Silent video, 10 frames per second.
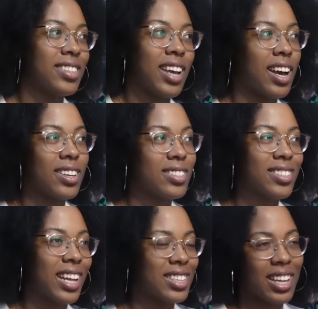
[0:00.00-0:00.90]
yeah,
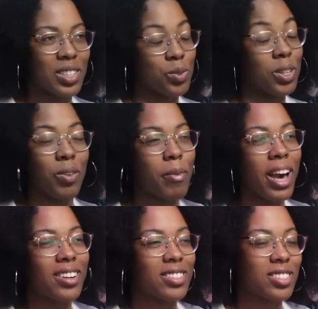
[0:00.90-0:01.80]
that that's really what
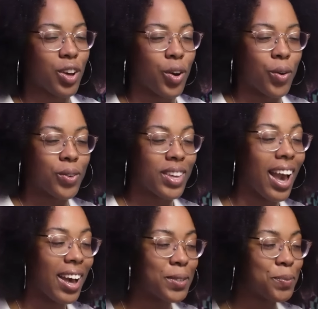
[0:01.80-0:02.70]
matters. So
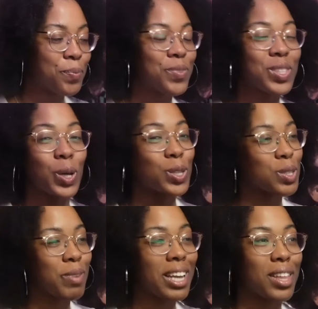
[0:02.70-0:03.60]
yeah,
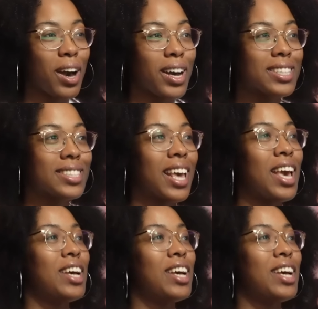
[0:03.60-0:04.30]
those are my thoughts.